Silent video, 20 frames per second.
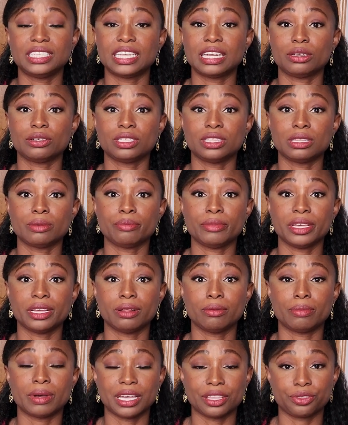it out in the
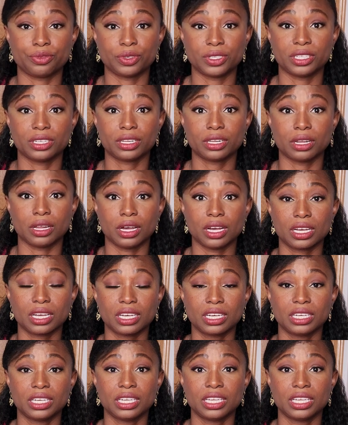mail by 3 o'clock.